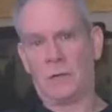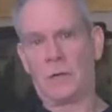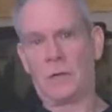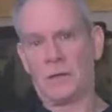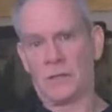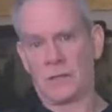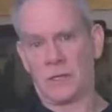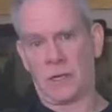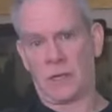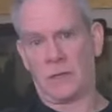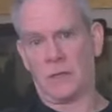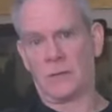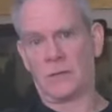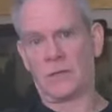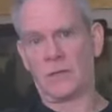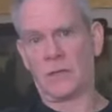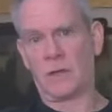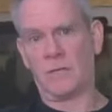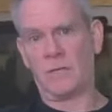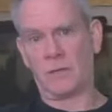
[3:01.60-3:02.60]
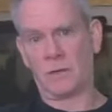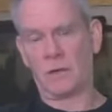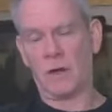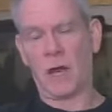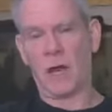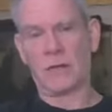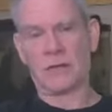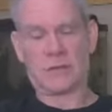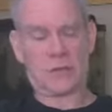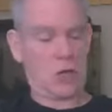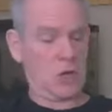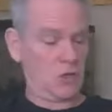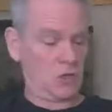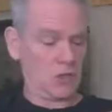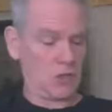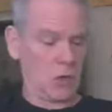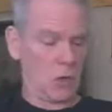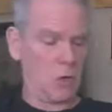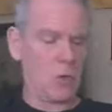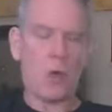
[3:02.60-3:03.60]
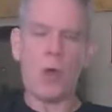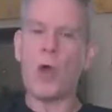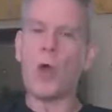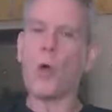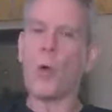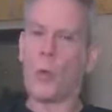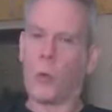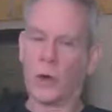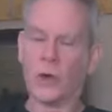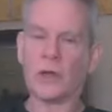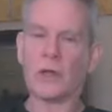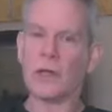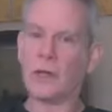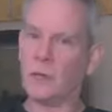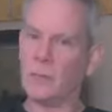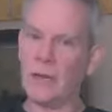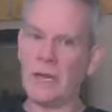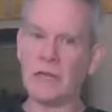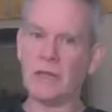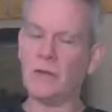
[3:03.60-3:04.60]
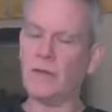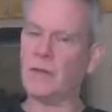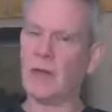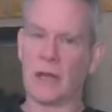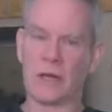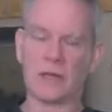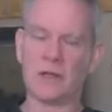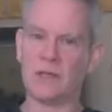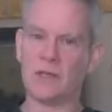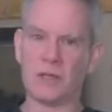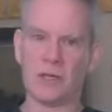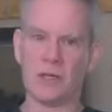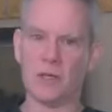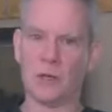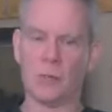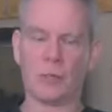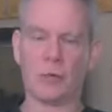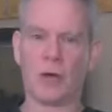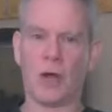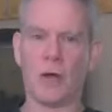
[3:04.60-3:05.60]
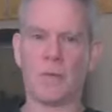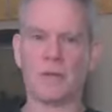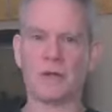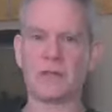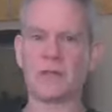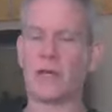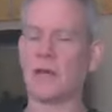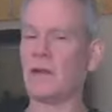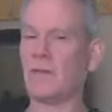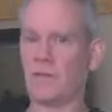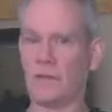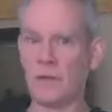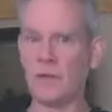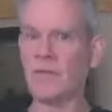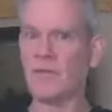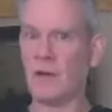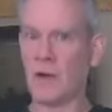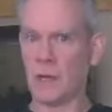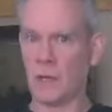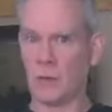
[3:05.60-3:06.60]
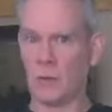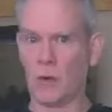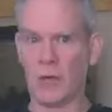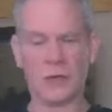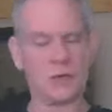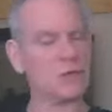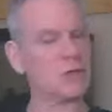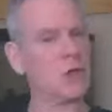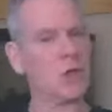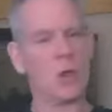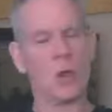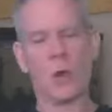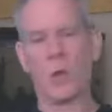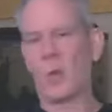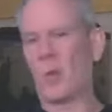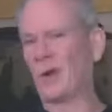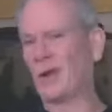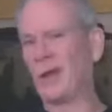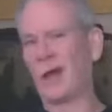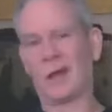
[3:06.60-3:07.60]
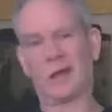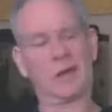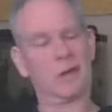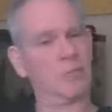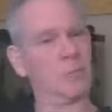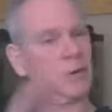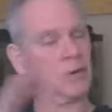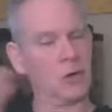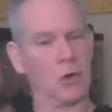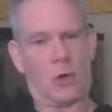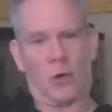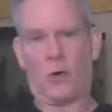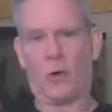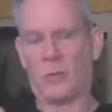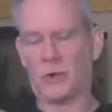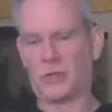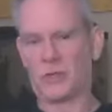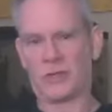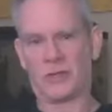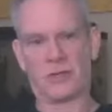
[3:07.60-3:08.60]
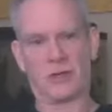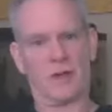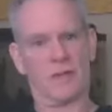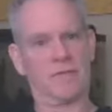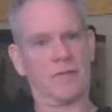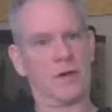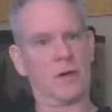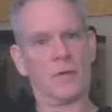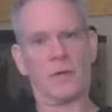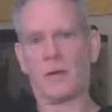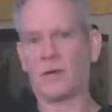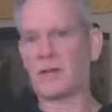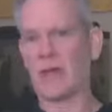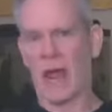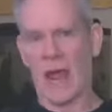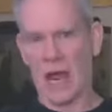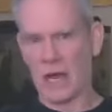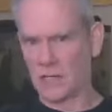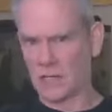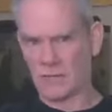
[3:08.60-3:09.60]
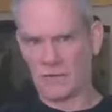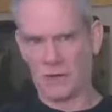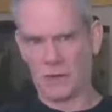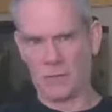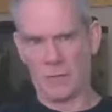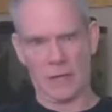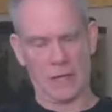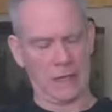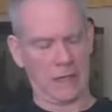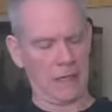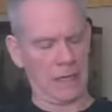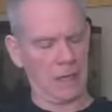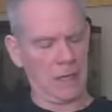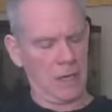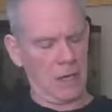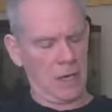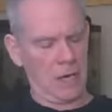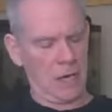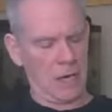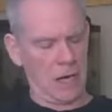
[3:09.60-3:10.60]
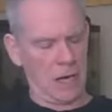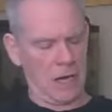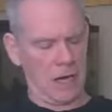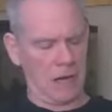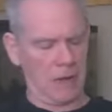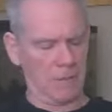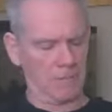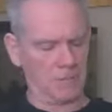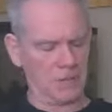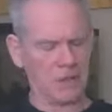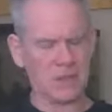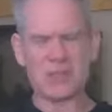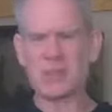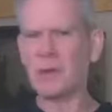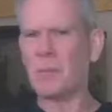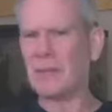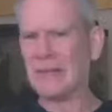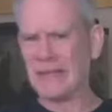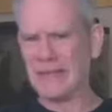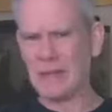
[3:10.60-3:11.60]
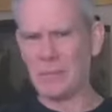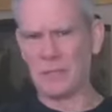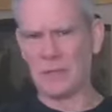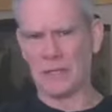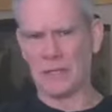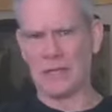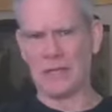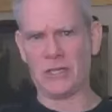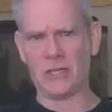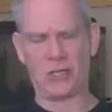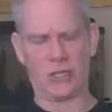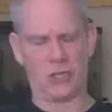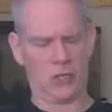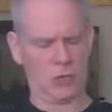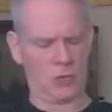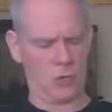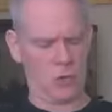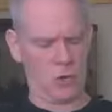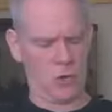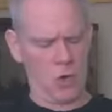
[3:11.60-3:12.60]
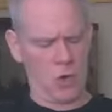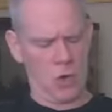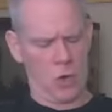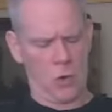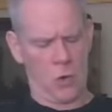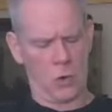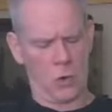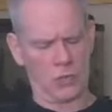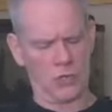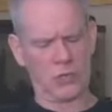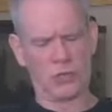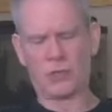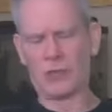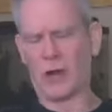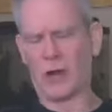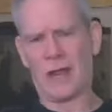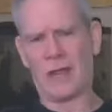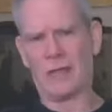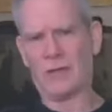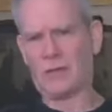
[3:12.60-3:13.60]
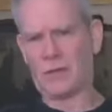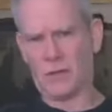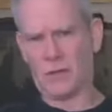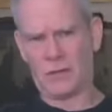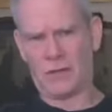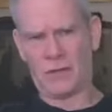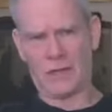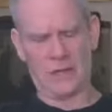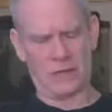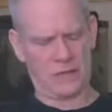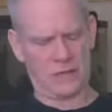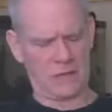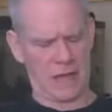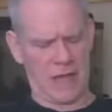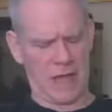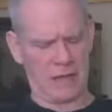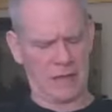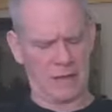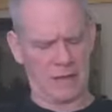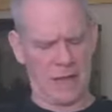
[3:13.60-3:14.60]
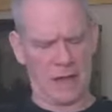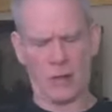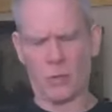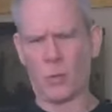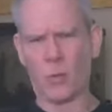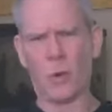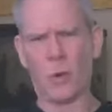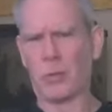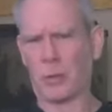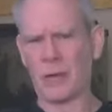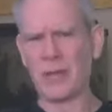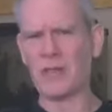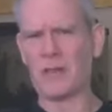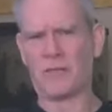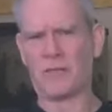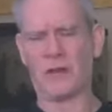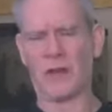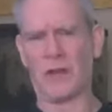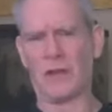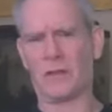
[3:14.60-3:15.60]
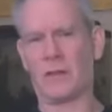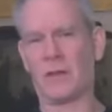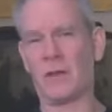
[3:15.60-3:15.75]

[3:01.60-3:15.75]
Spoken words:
Sentinels for Christ. So we're going to make you that continual promise that if you follow us, we're not going to put a whole bunch of stuff on there to ask for your money, to manipulate you, or to try and do things that will break your faith.